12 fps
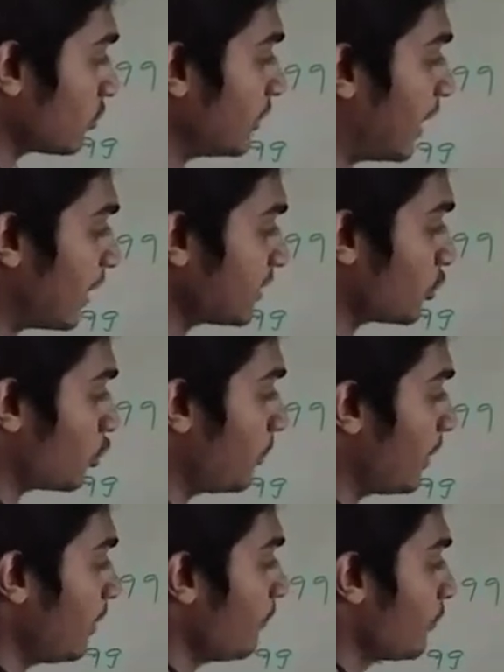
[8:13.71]
so the answer should
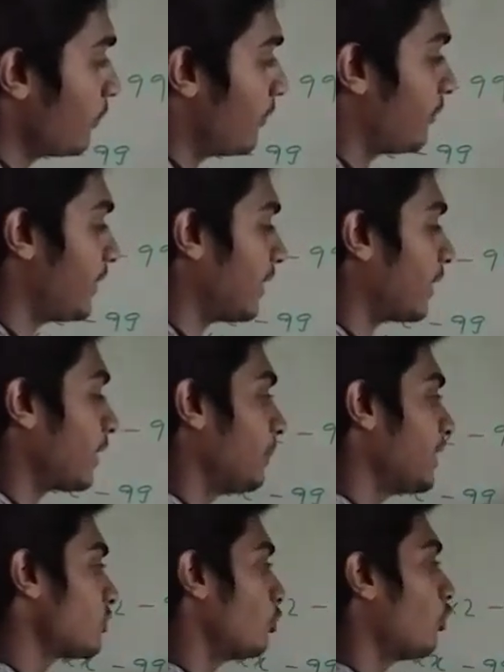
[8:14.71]
be 1500.
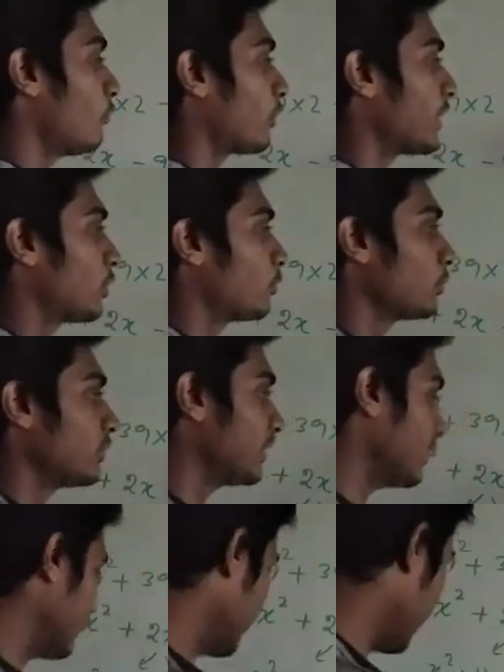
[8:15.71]
Please don't forget to put the